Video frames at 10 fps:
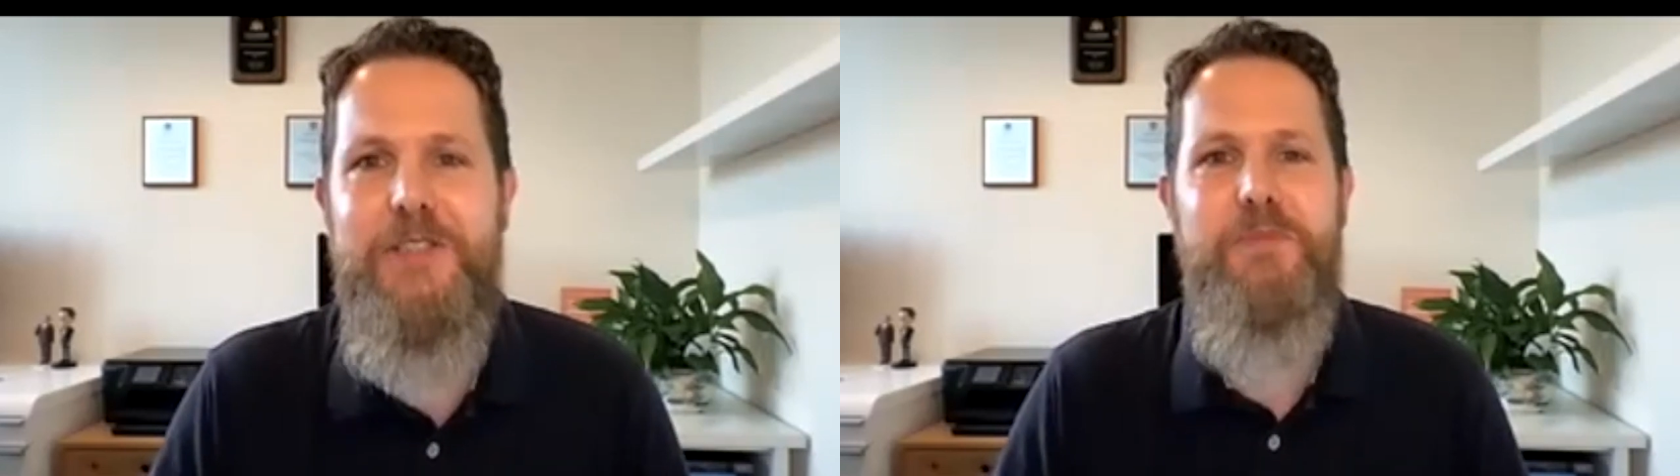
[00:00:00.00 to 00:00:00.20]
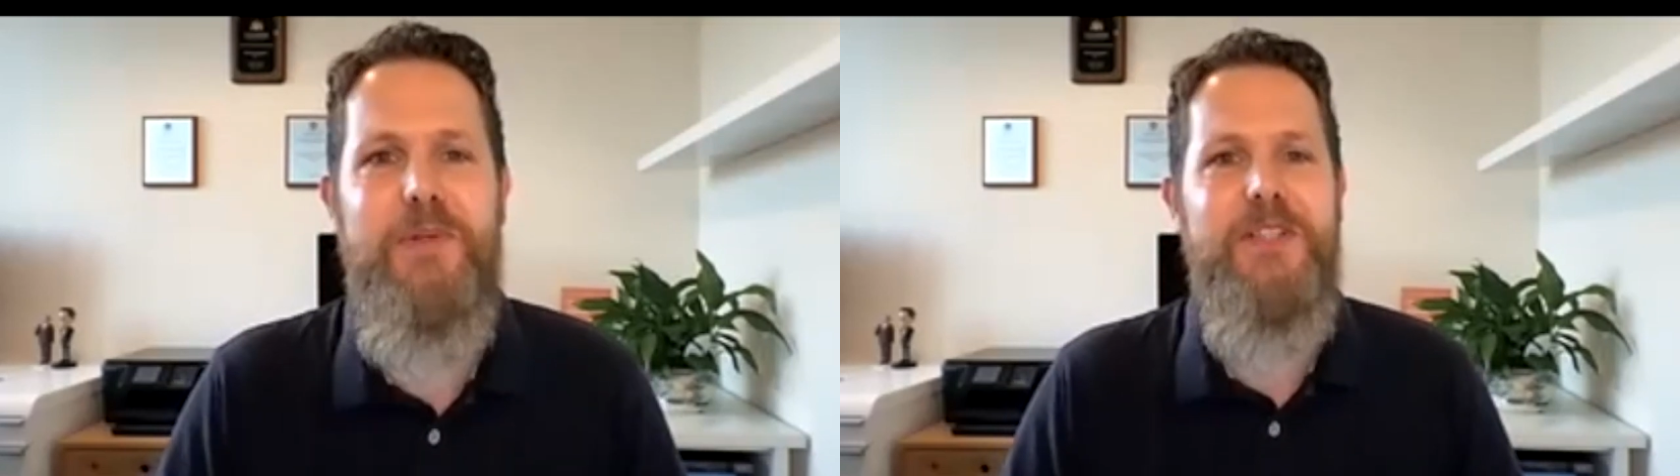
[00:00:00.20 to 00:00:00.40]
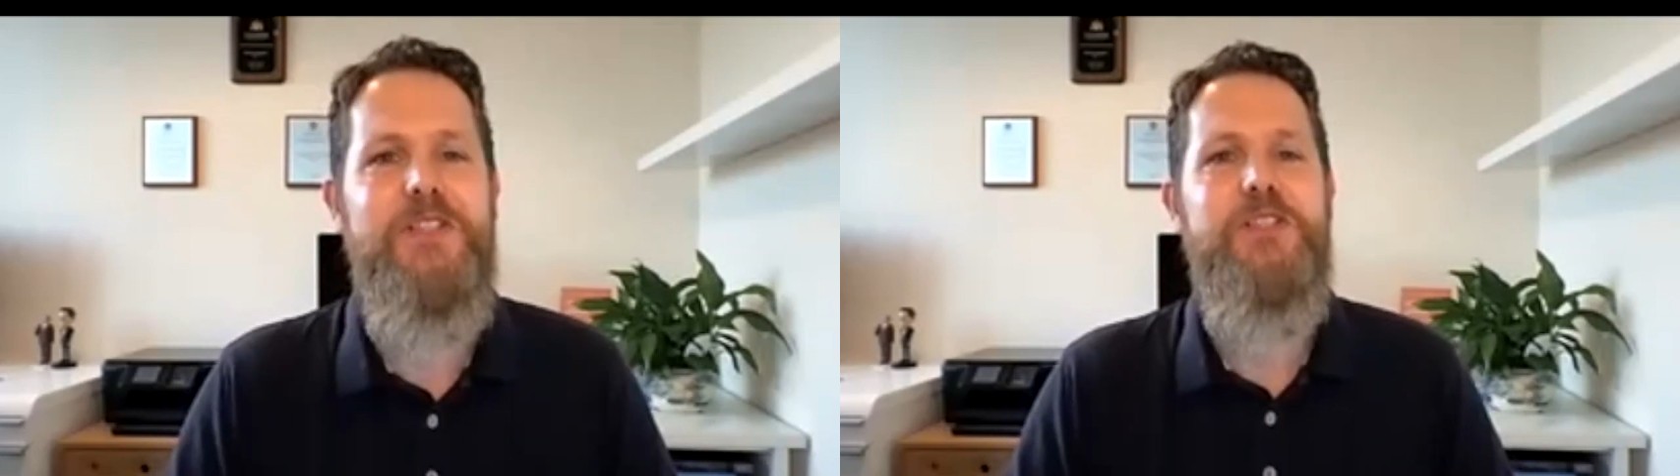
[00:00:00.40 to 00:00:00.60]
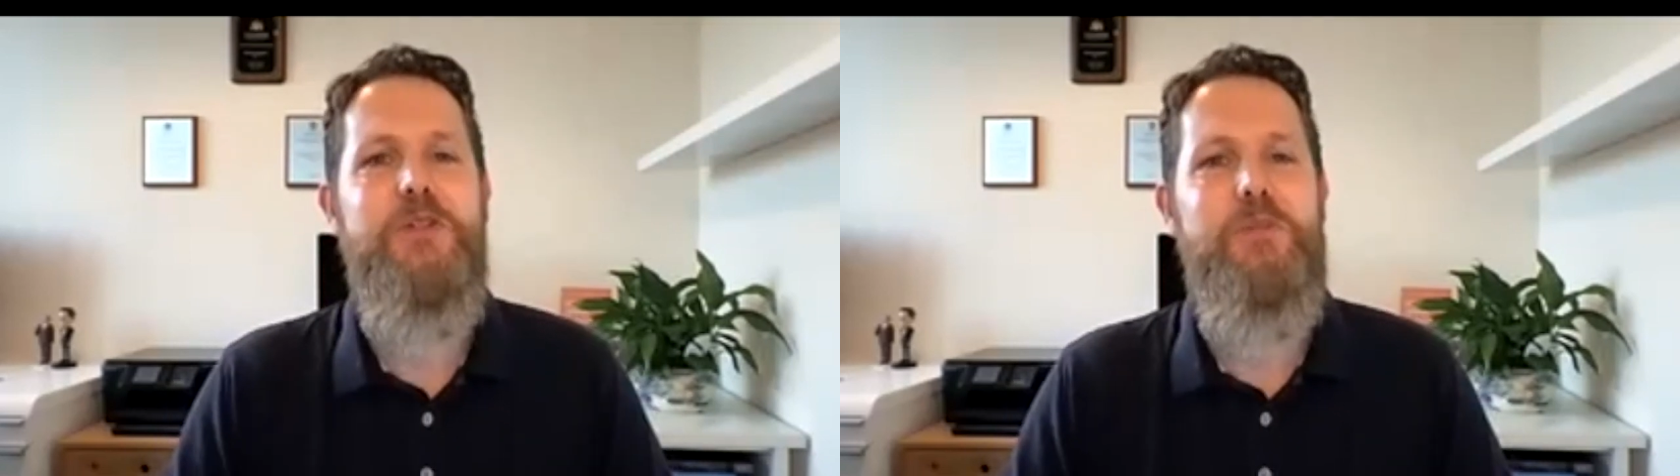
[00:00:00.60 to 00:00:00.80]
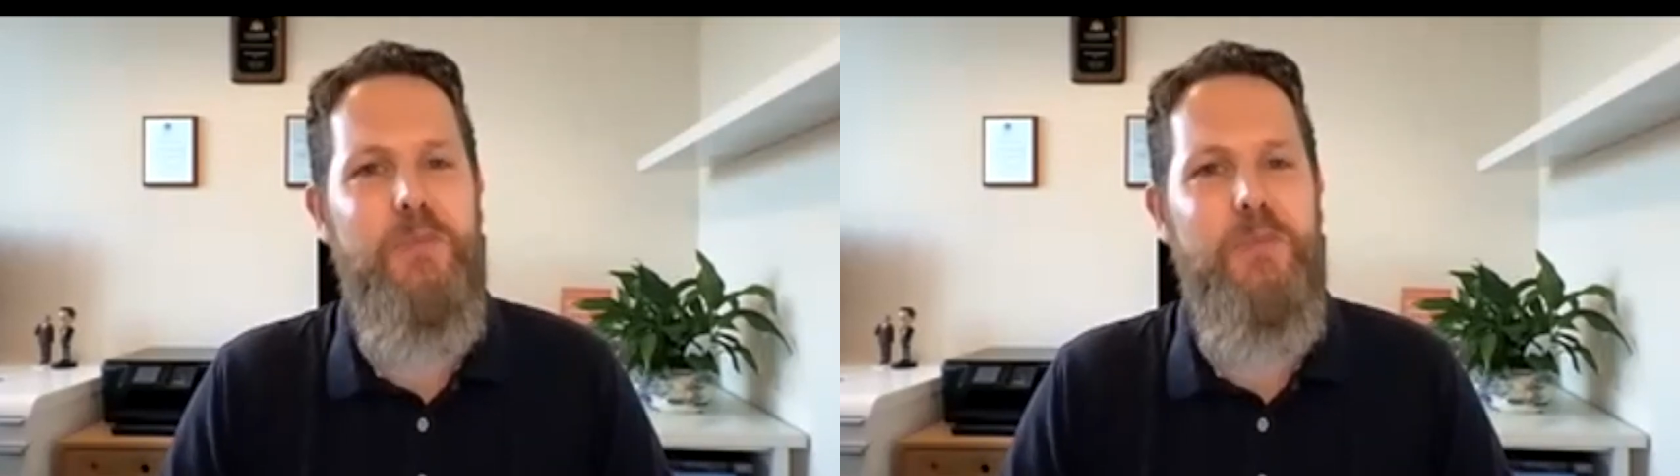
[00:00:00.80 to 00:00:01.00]
but just
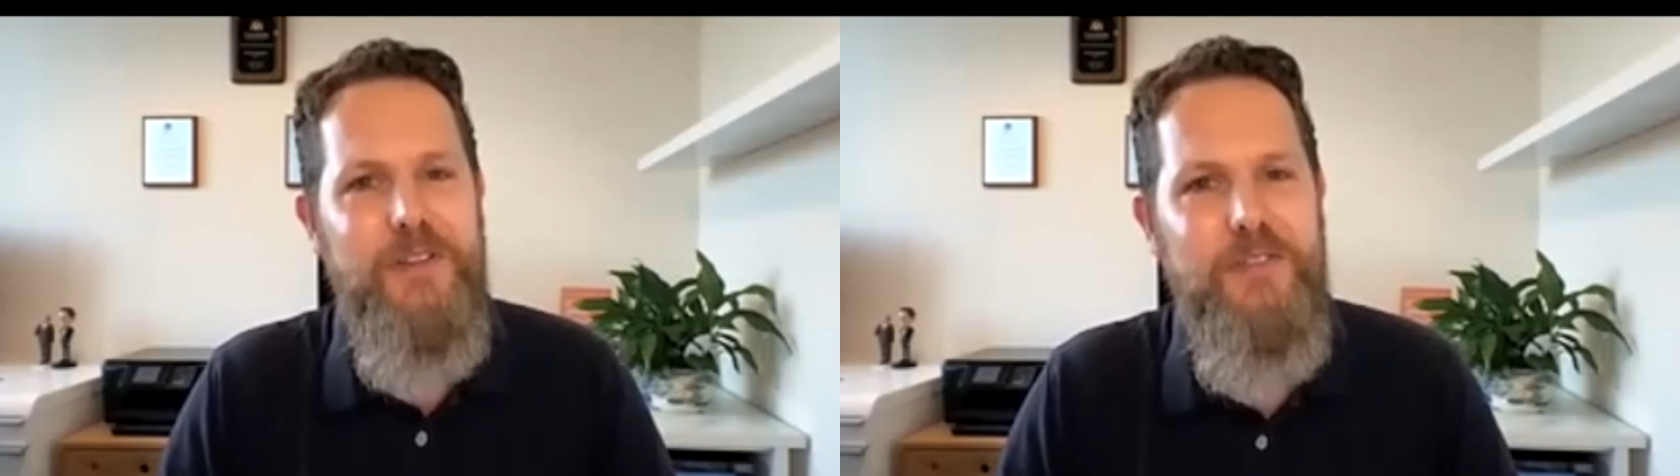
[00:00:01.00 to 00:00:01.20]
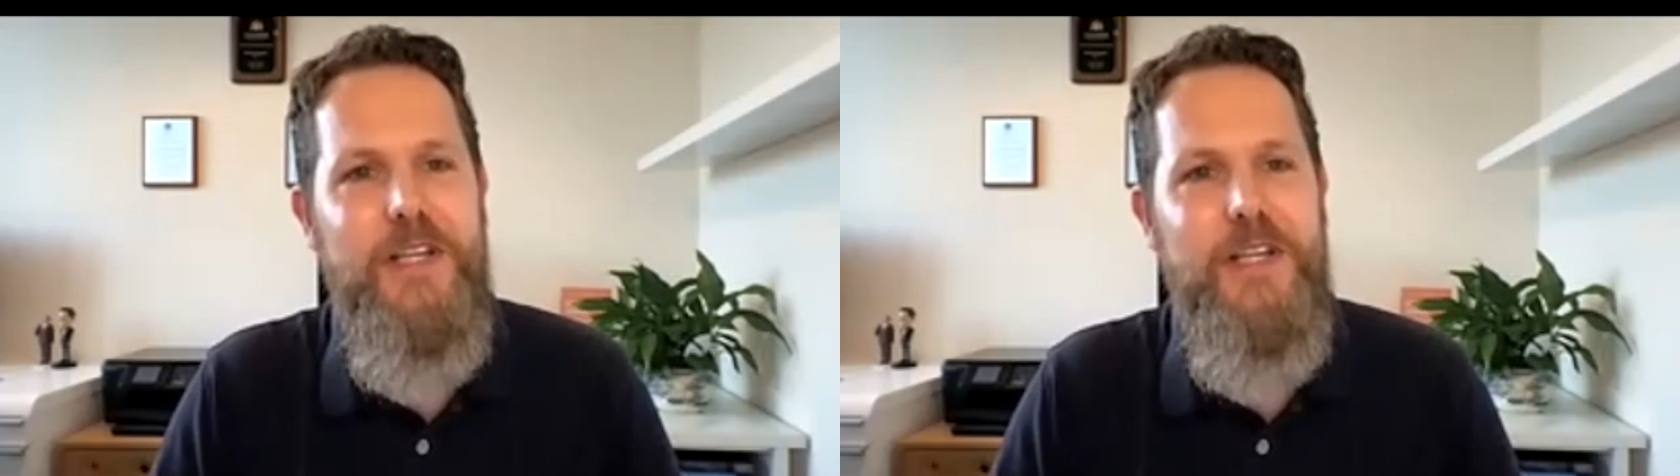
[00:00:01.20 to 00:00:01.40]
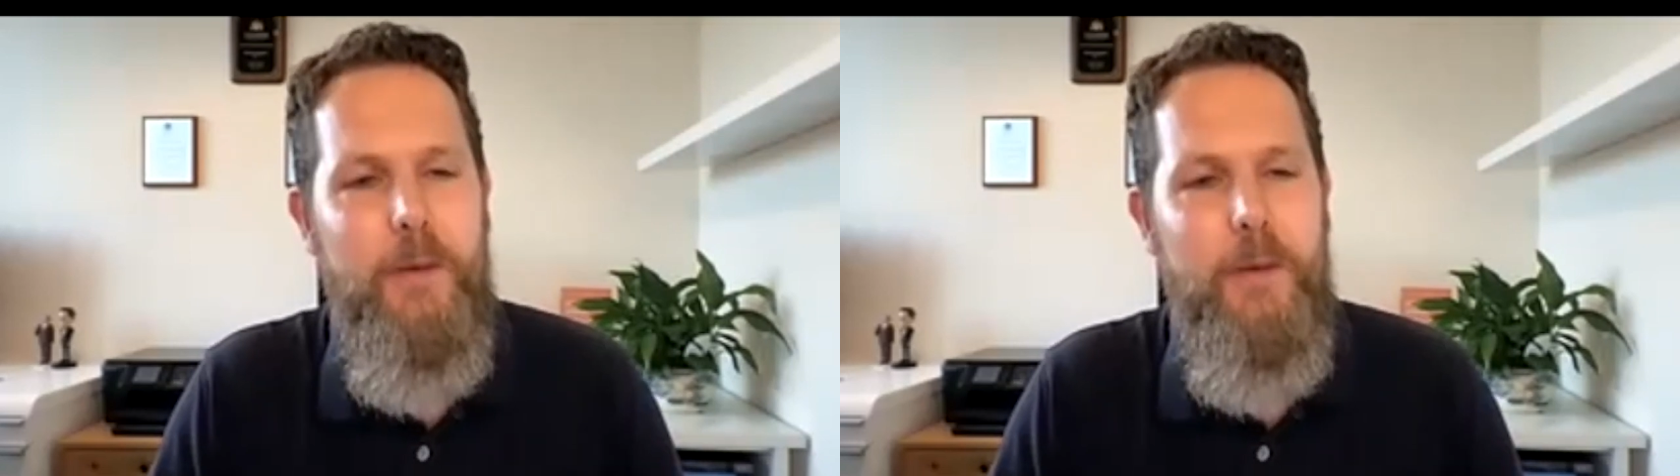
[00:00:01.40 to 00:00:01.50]
to briefly